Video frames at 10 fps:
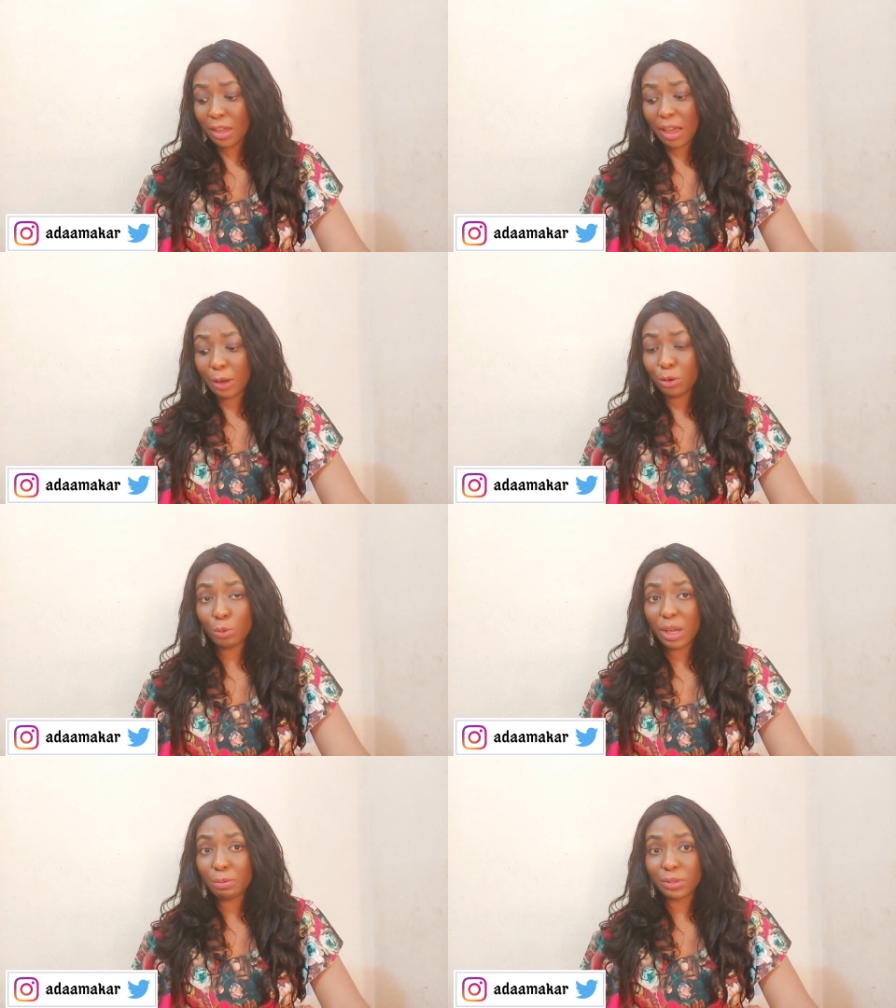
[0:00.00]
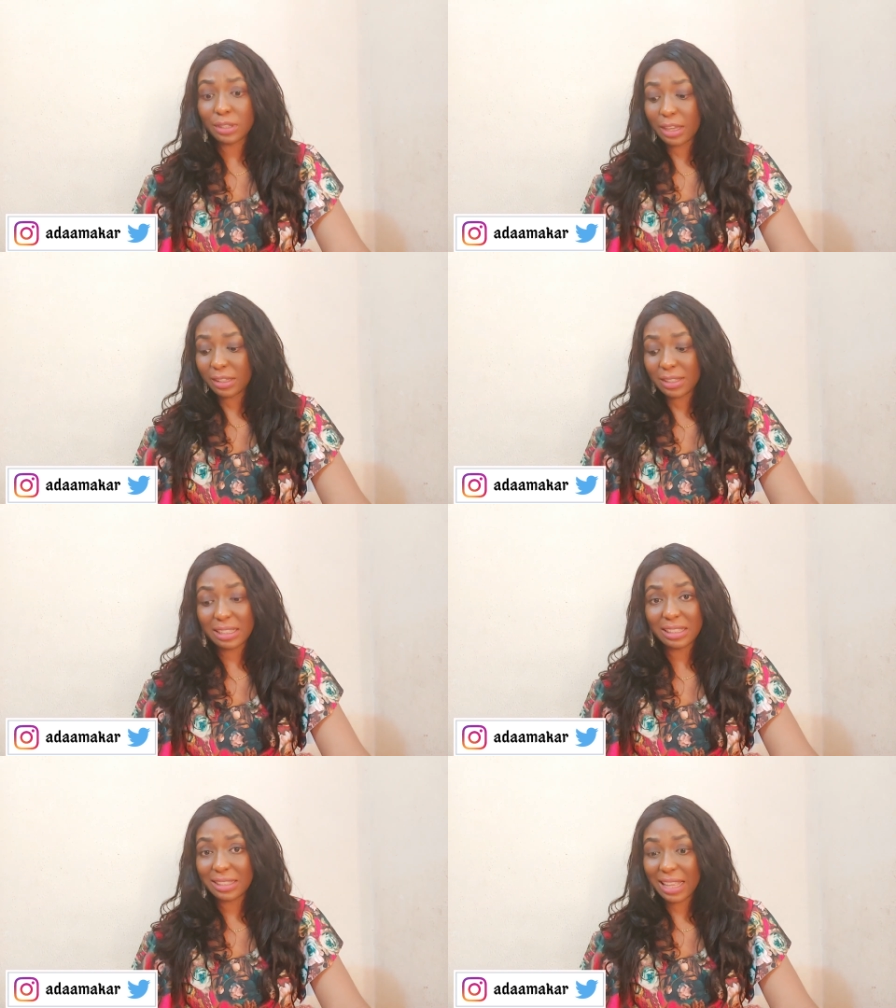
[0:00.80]
I don't know why people set
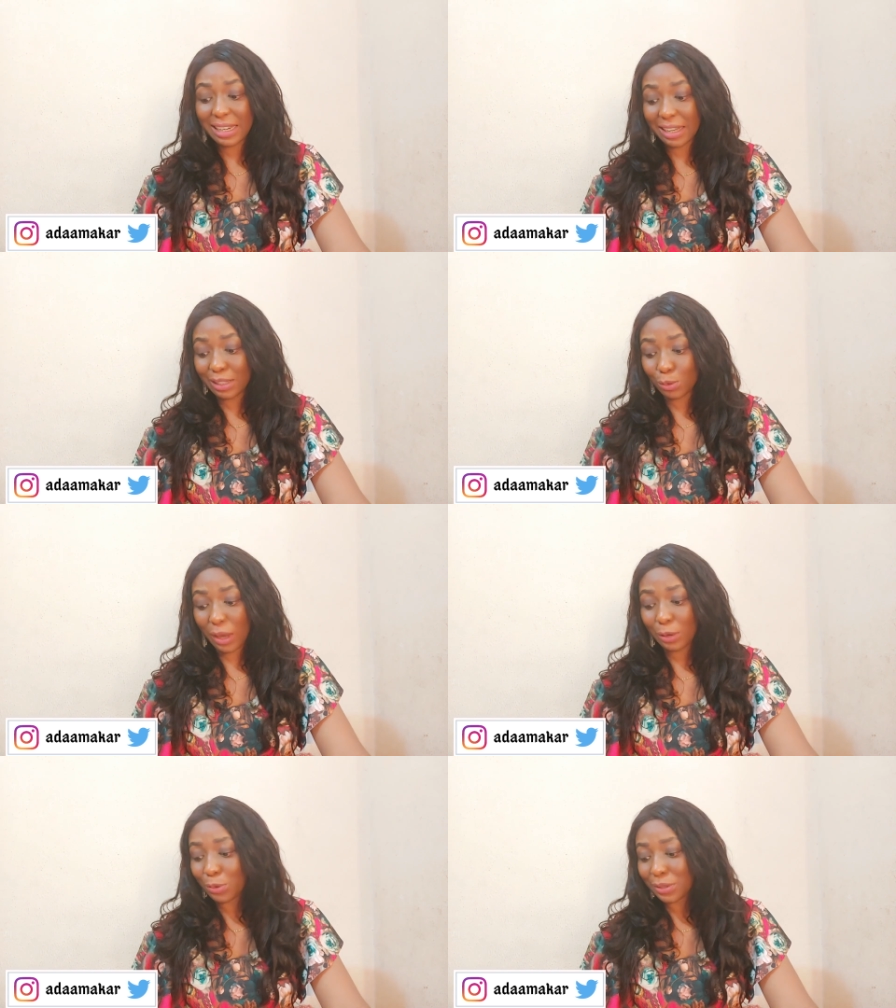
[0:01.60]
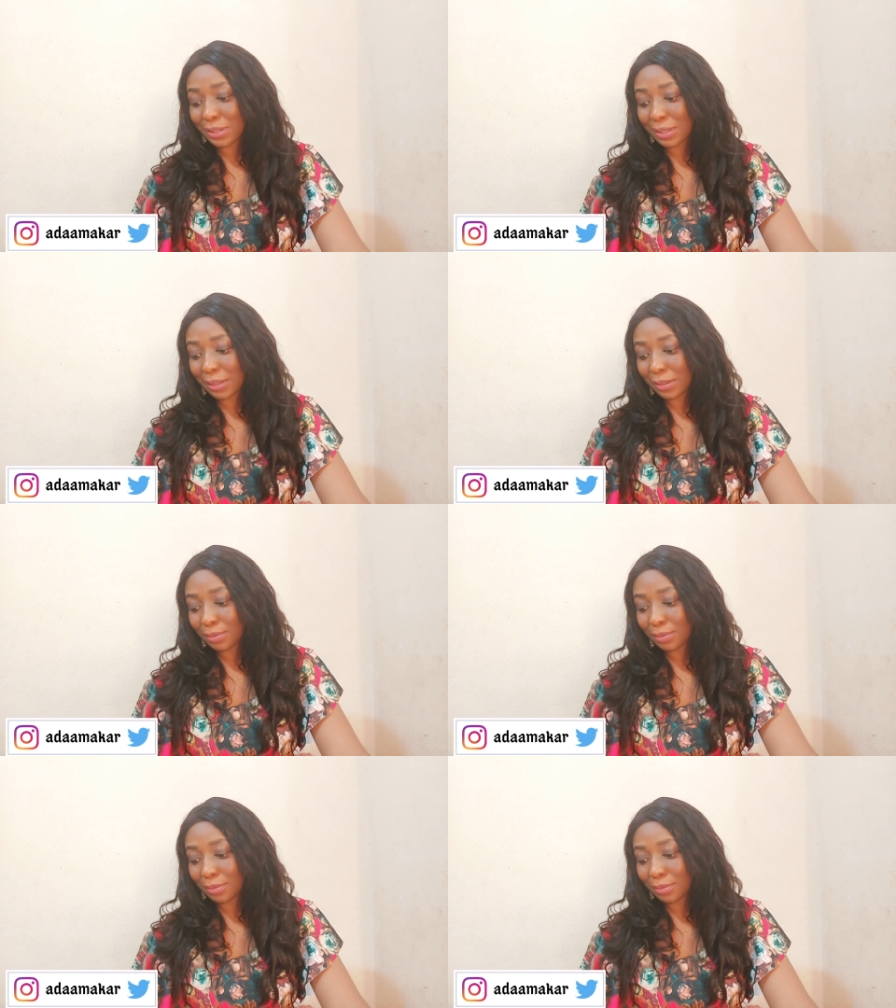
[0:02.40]
these standards. I don't understand.